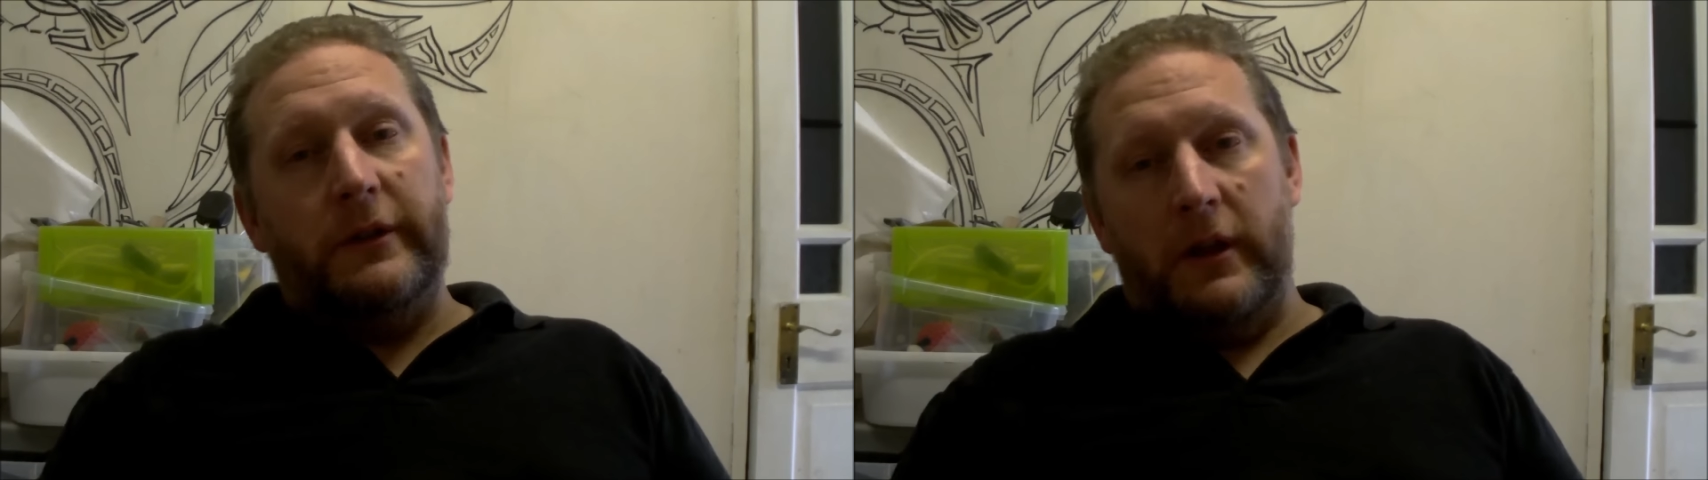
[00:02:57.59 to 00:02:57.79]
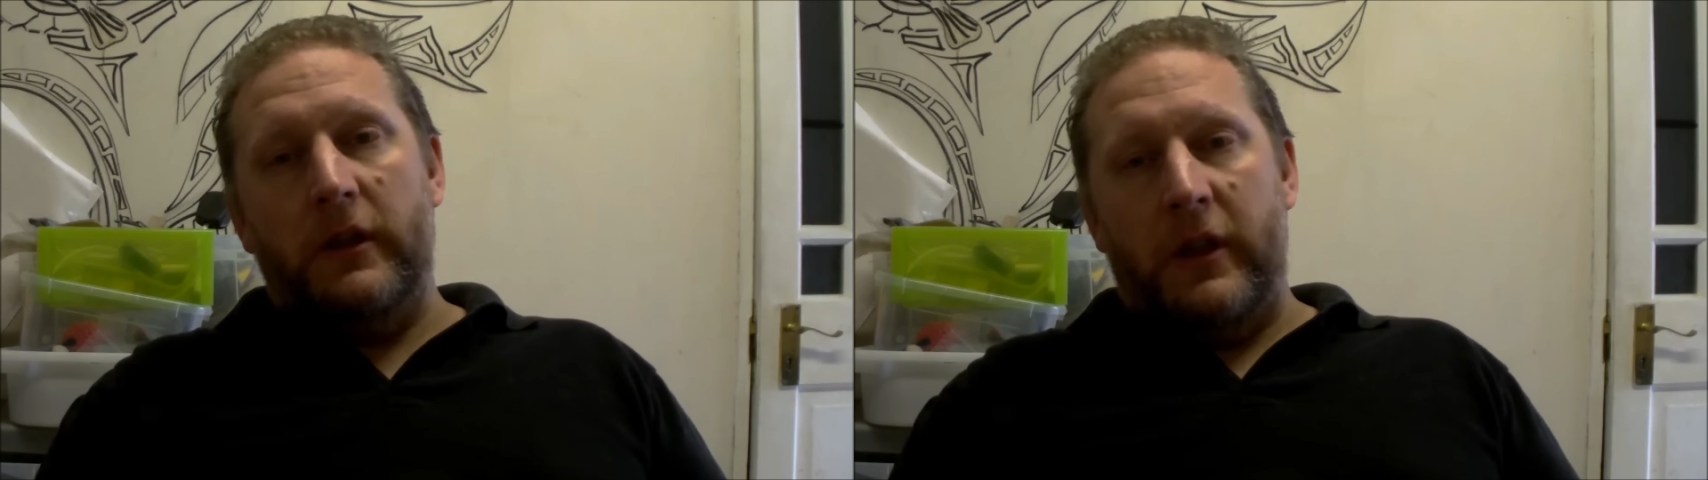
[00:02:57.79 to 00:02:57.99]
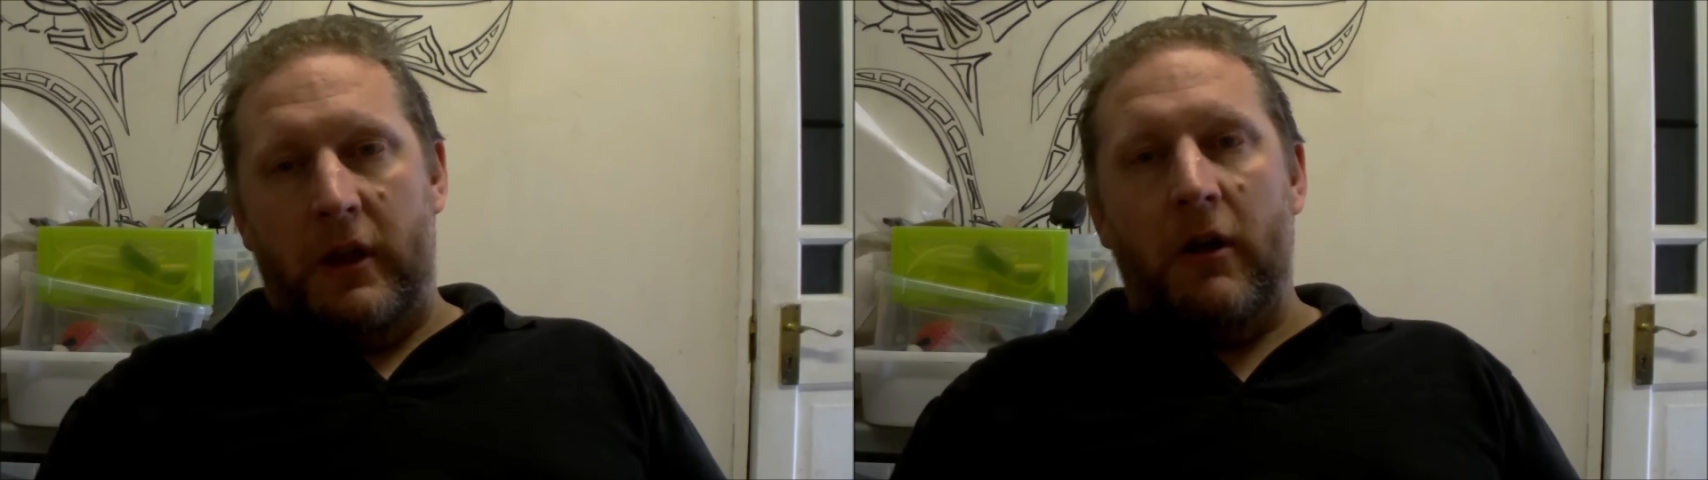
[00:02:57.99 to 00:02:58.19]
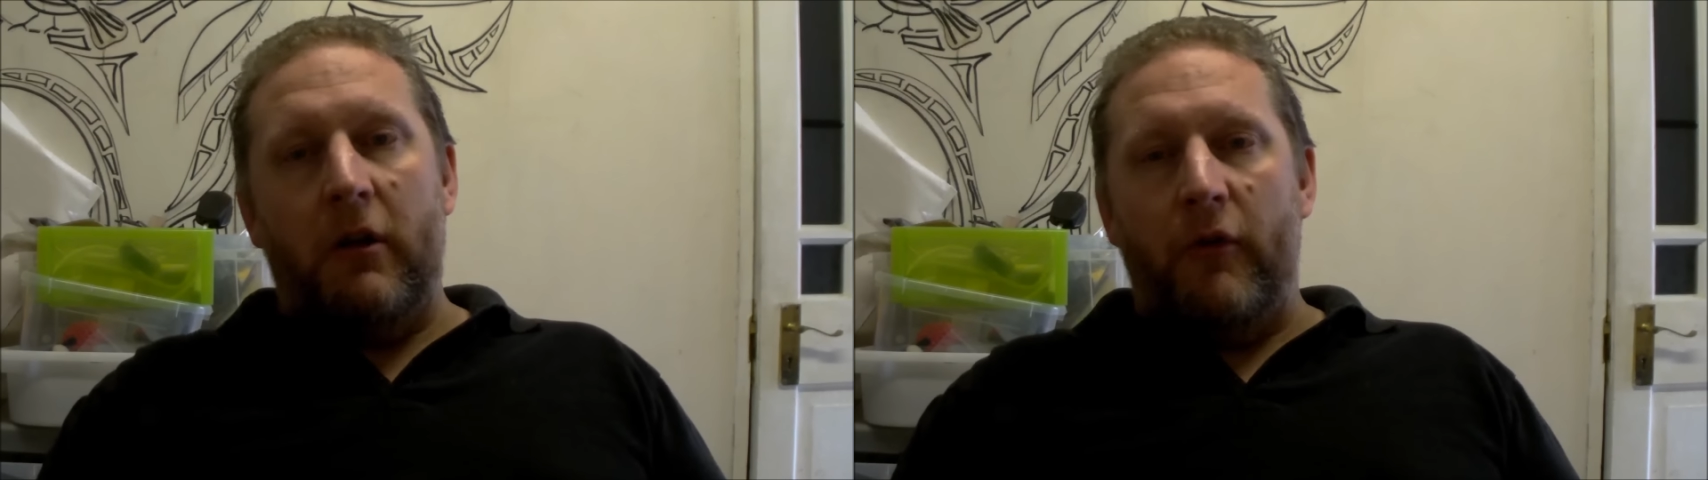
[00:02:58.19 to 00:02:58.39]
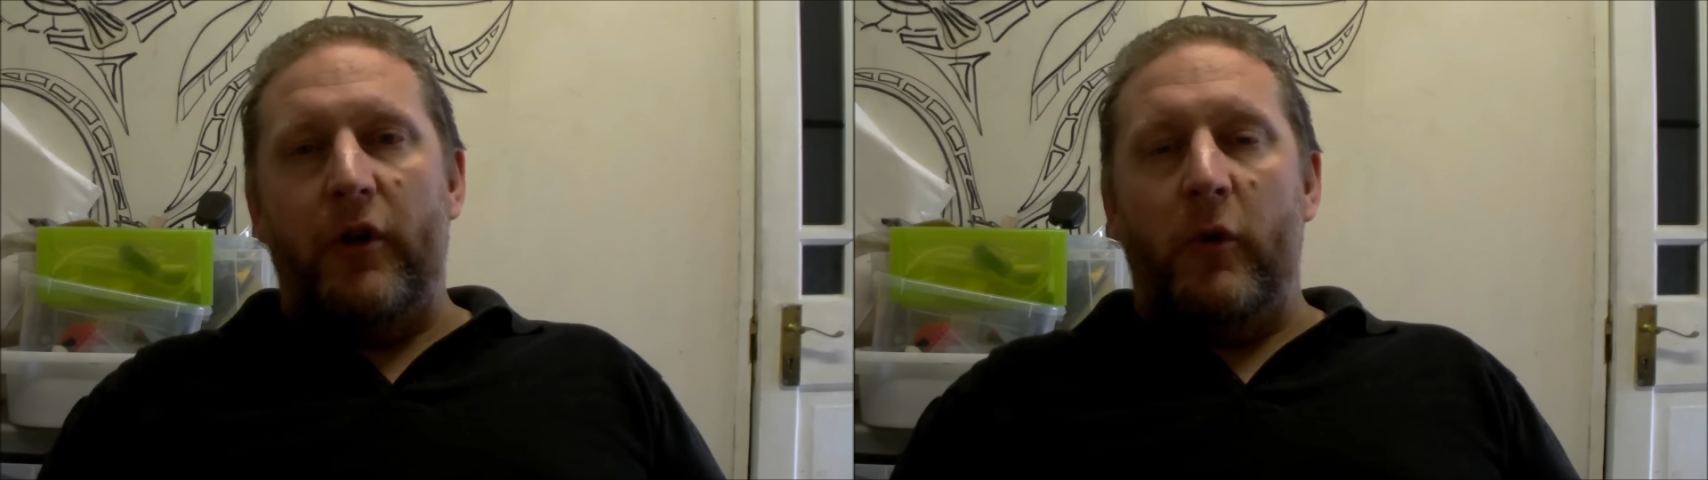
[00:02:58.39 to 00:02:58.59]
but they
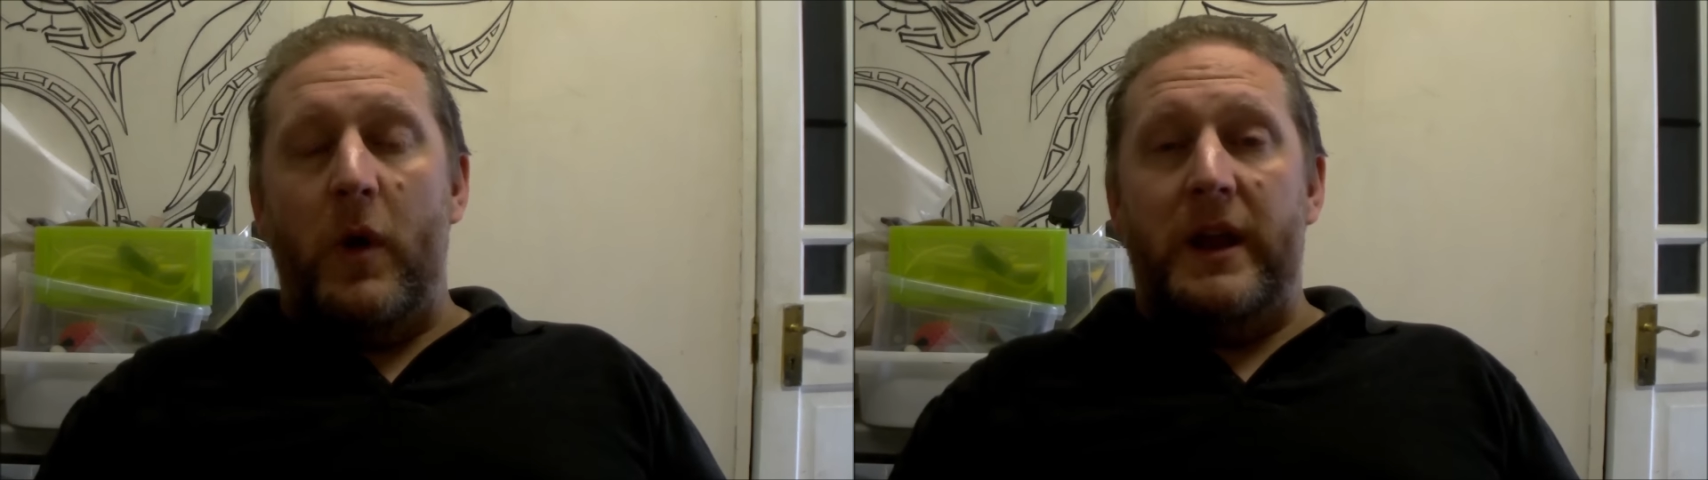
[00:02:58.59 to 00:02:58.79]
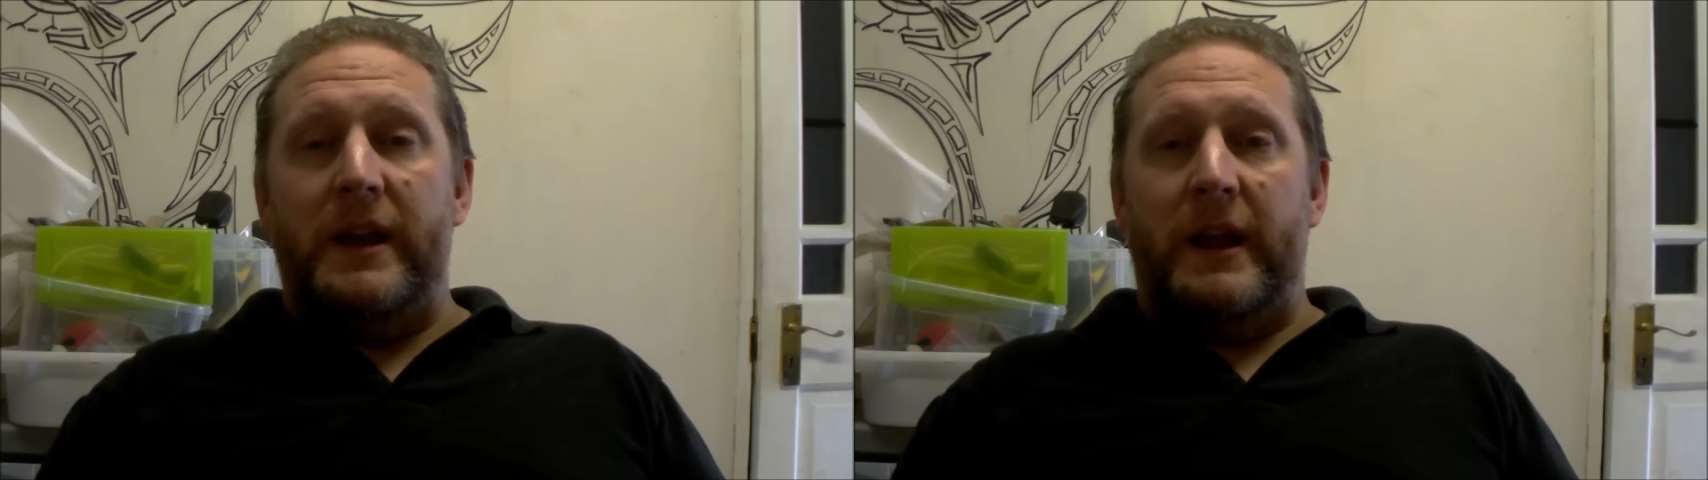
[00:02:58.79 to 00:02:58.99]
are on their way